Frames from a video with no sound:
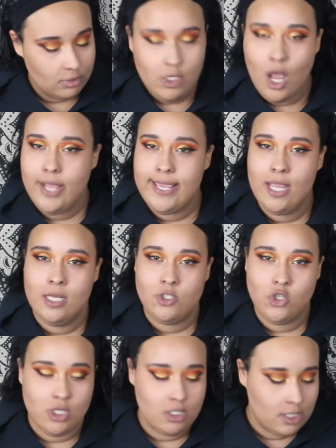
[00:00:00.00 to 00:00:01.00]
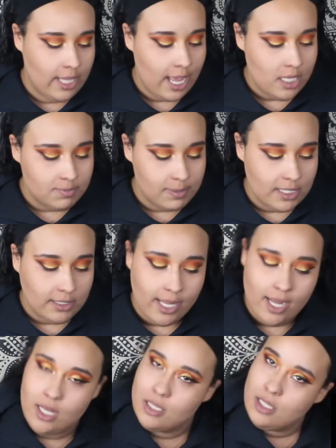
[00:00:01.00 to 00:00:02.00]
Y'all can't just gasp like
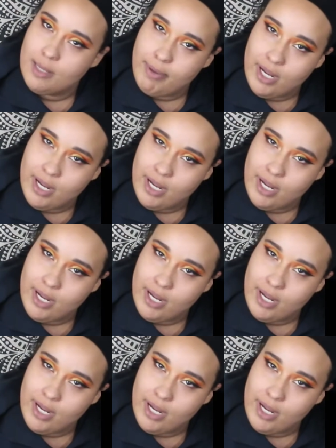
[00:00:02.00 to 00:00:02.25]
that and then